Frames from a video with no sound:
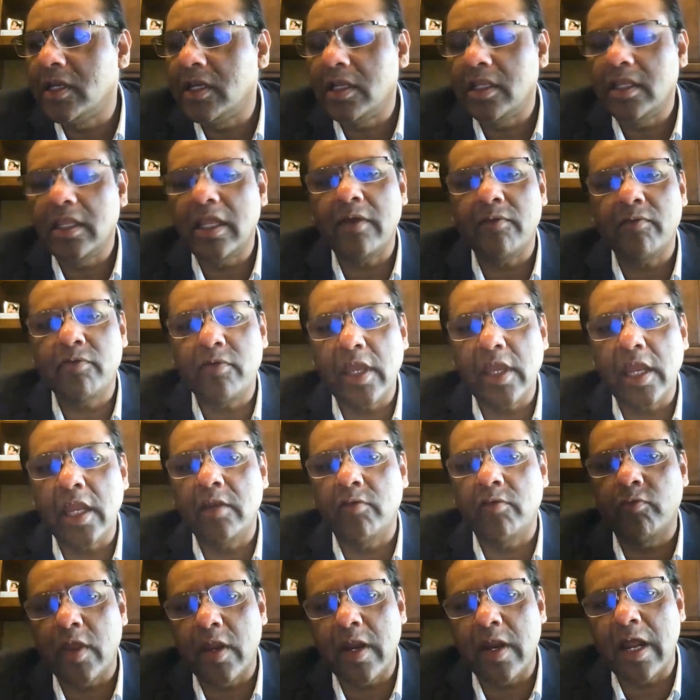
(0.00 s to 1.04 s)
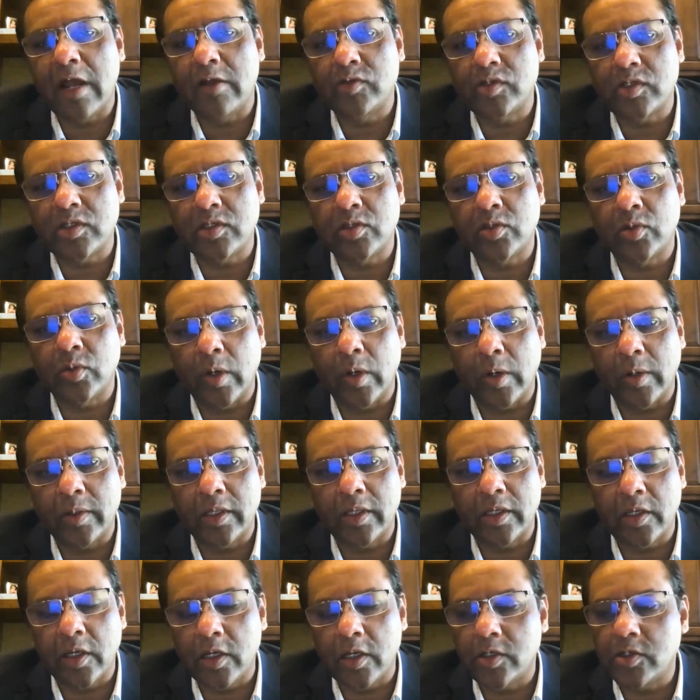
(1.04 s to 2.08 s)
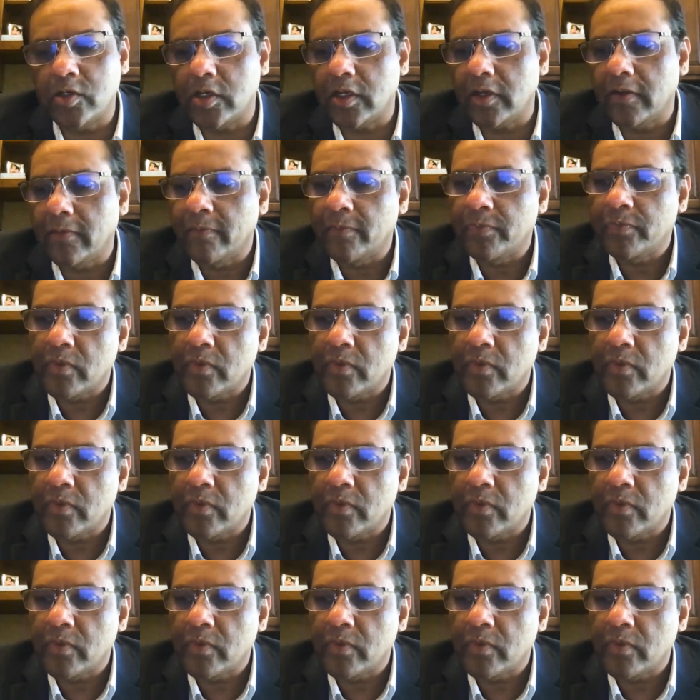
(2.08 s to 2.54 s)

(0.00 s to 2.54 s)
They have 8 warehouses throughout the country.